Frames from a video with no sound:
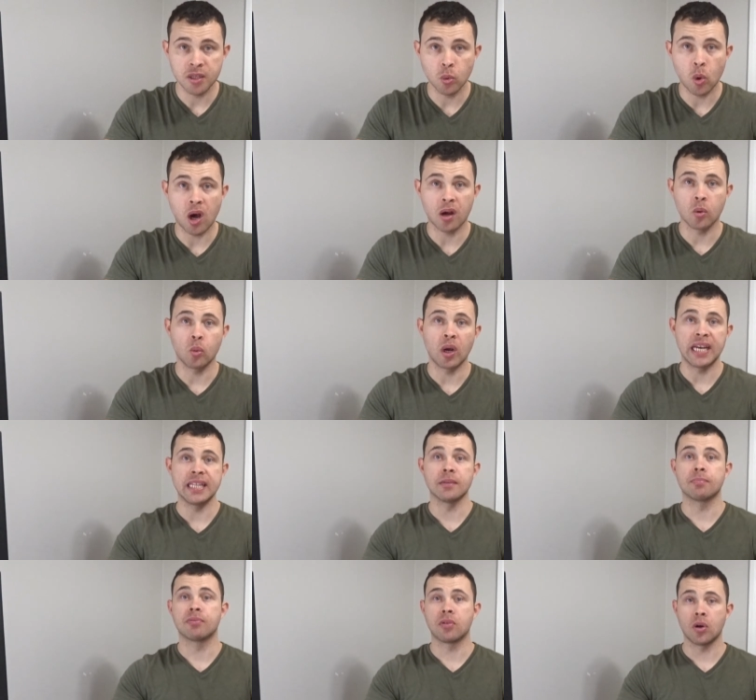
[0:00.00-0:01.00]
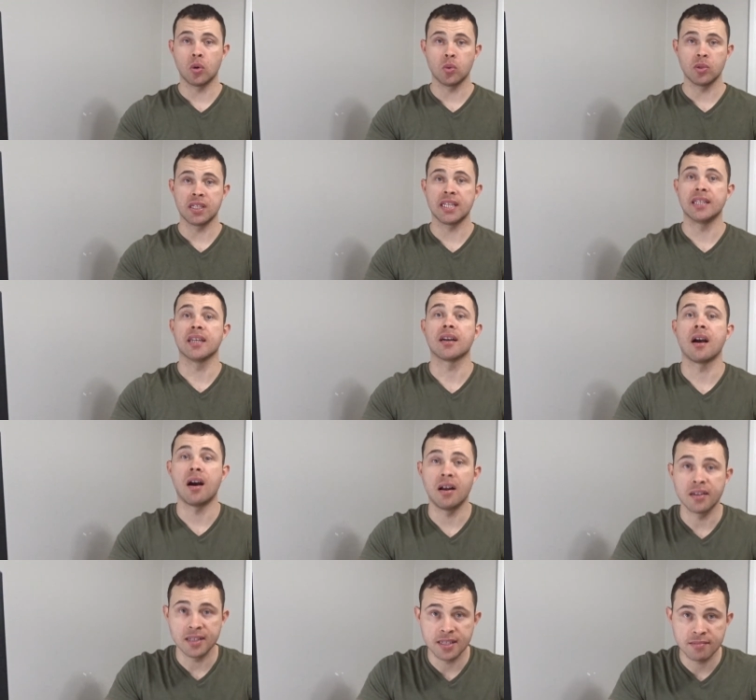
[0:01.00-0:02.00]
you want to weigh the pros and the
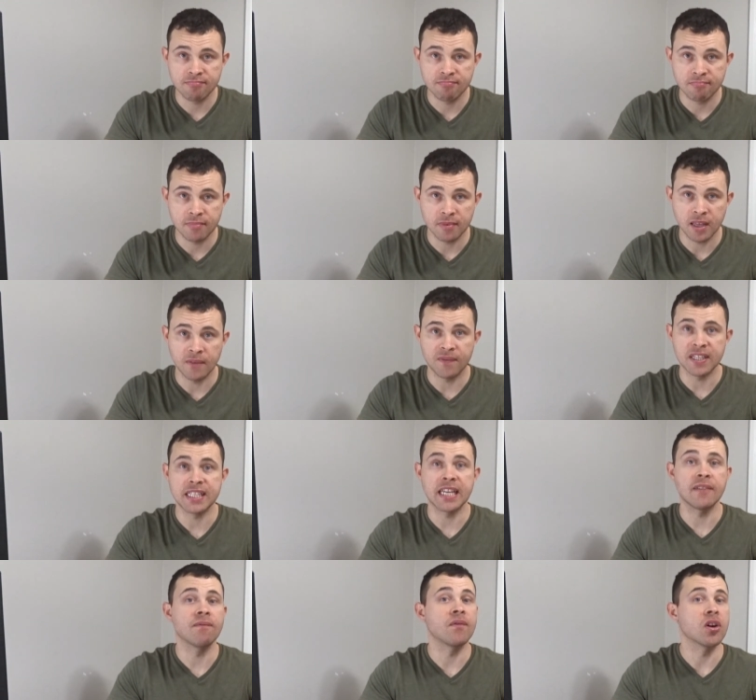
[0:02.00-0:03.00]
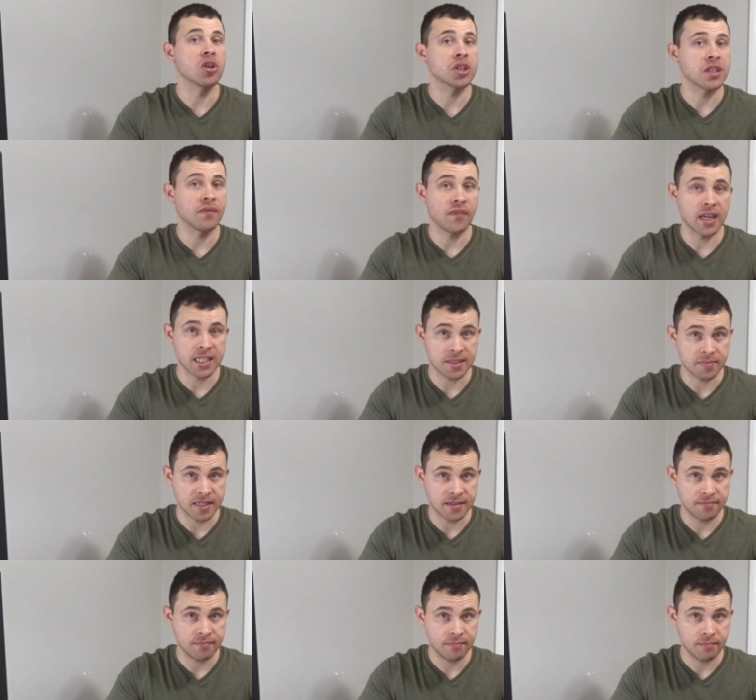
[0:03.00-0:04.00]
cons. If it's a first
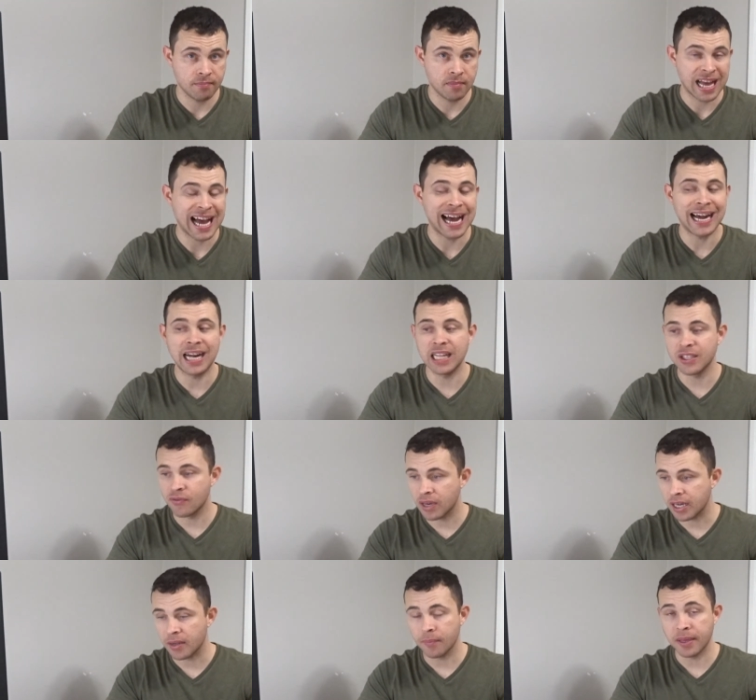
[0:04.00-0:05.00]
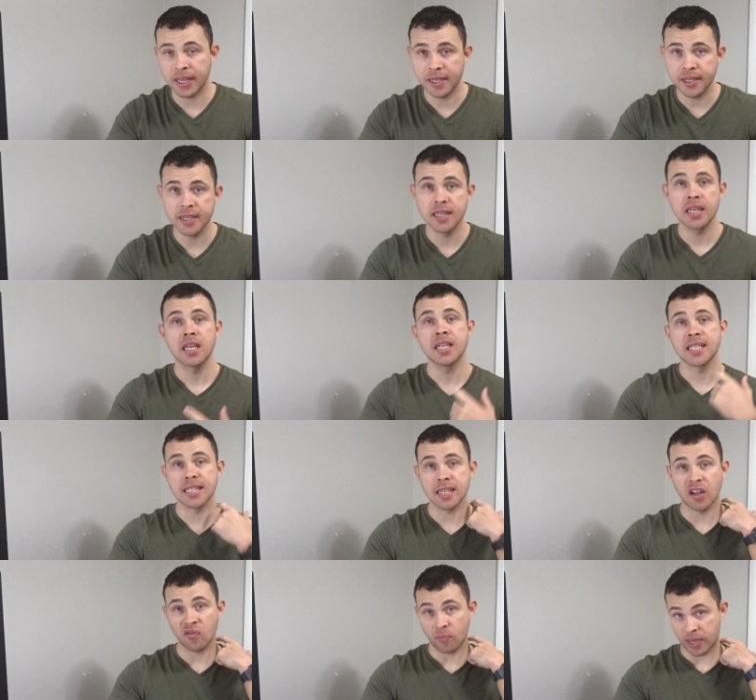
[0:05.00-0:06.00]
investment, highly recommend
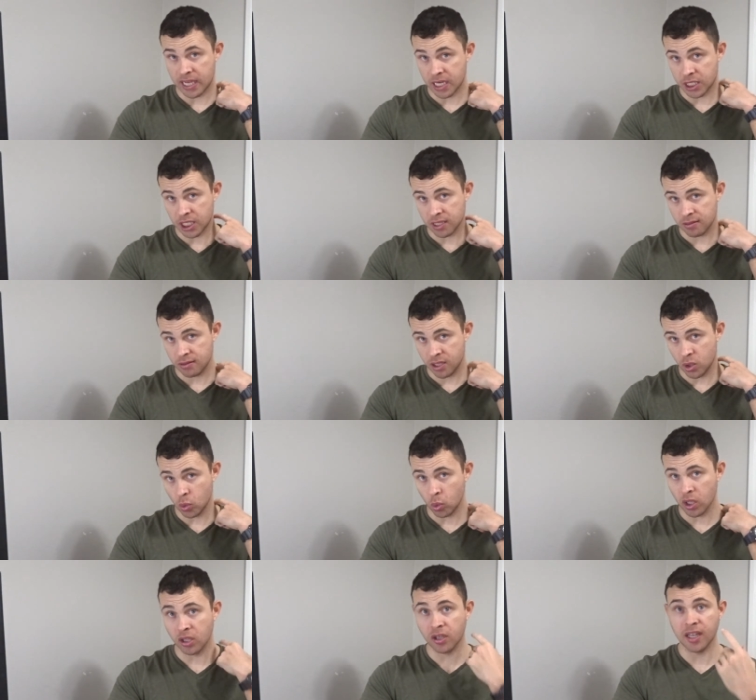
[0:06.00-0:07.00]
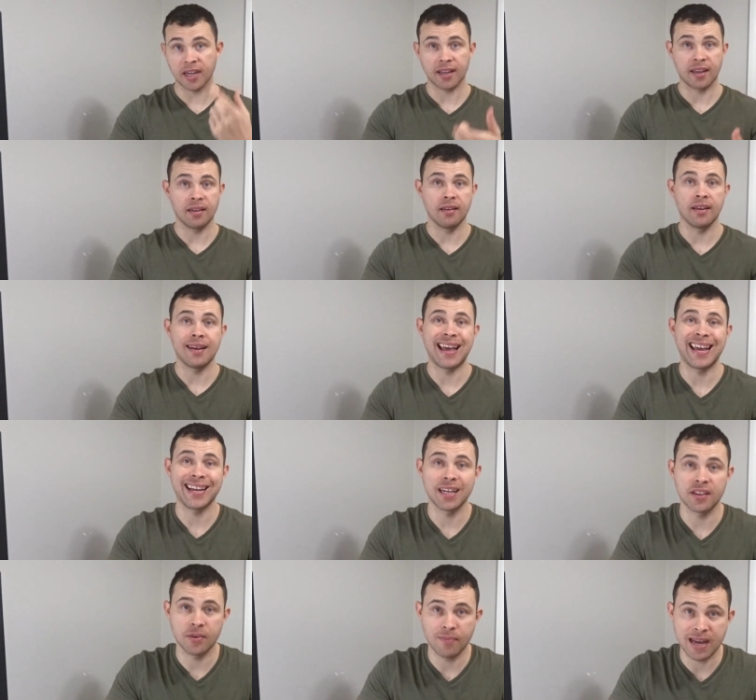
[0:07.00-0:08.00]
self-managing. You will get a hang
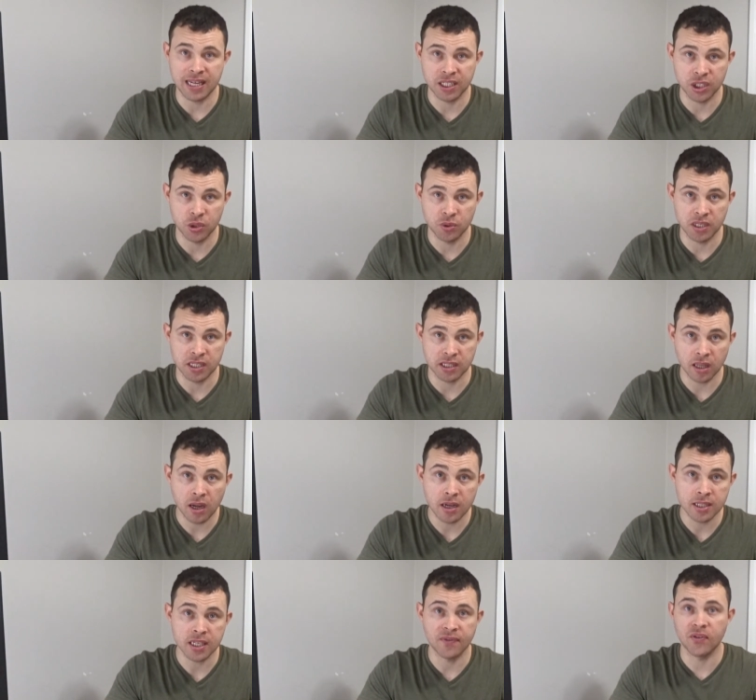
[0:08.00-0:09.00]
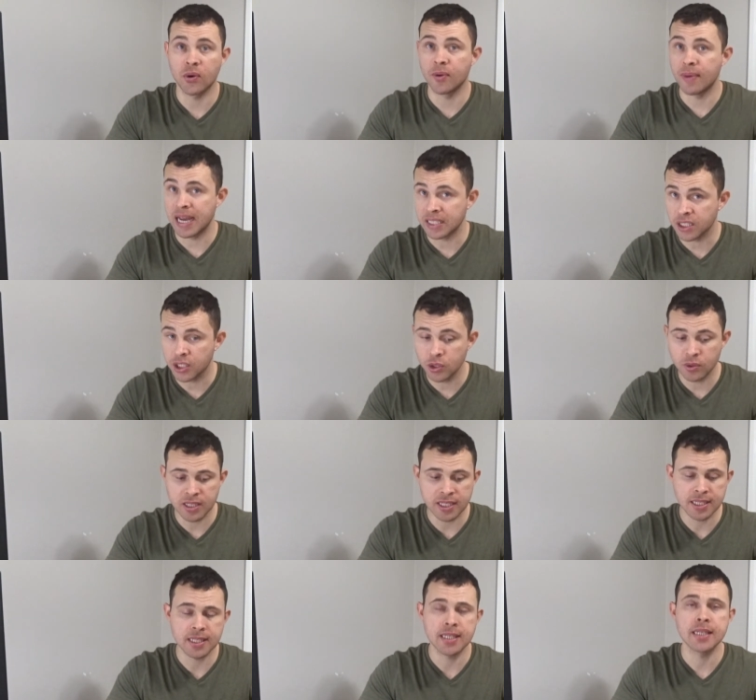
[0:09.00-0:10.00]
of the Massachusetts laws if you're in
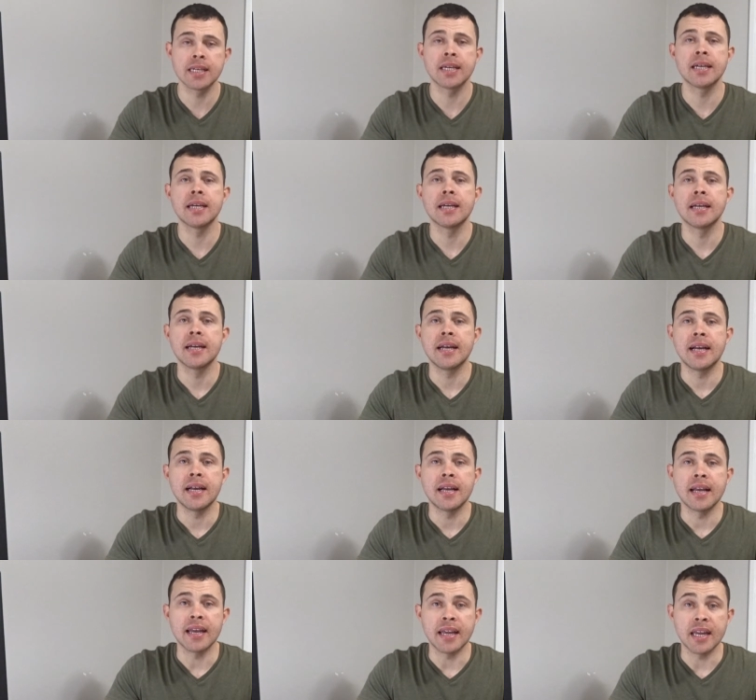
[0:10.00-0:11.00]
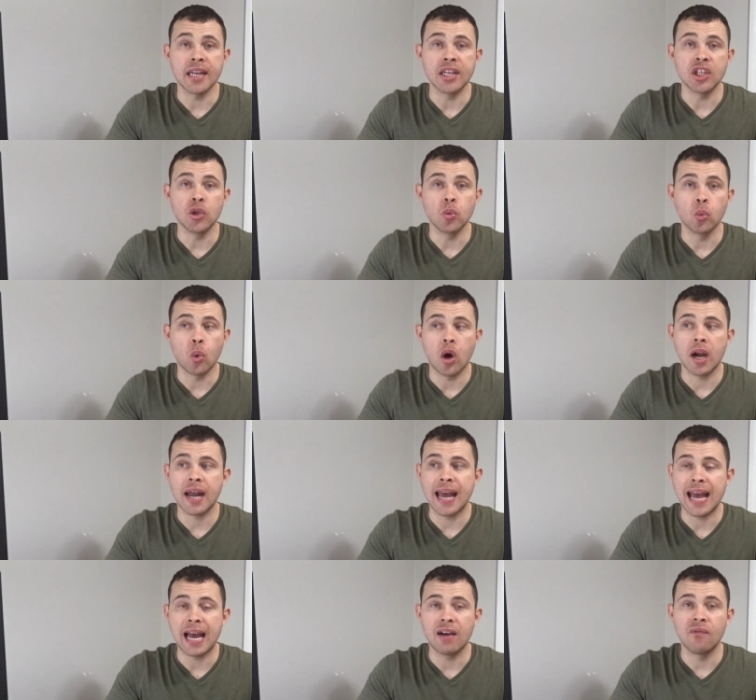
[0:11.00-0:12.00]
Massachusetts, and you want to
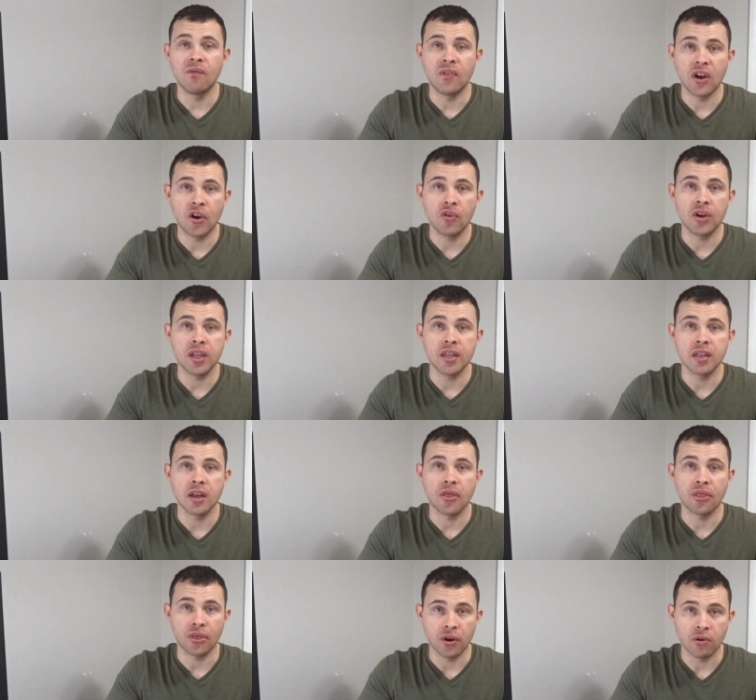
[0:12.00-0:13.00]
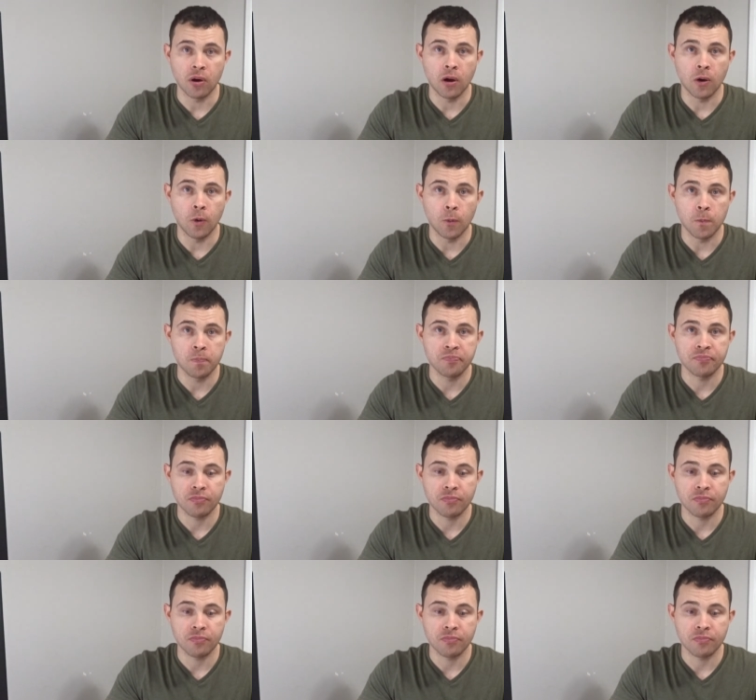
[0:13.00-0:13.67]
have very thorough